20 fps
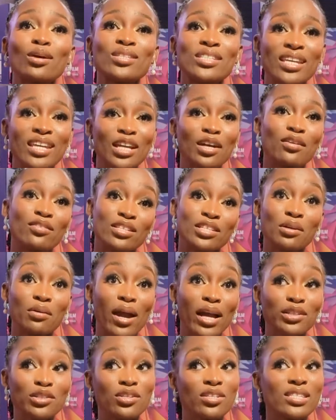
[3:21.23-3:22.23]
So to hear the
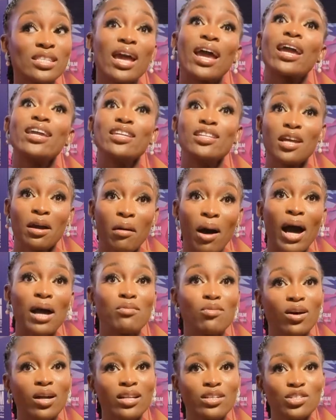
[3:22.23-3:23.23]
director say, I
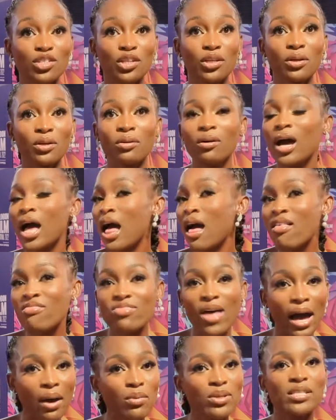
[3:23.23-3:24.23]
wanted you,
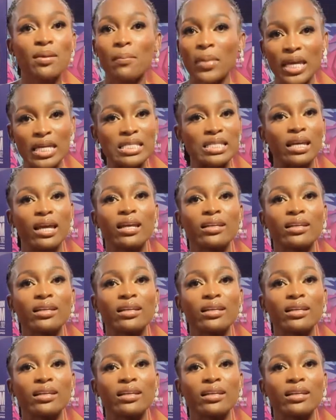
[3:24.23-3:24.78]
that was amazing.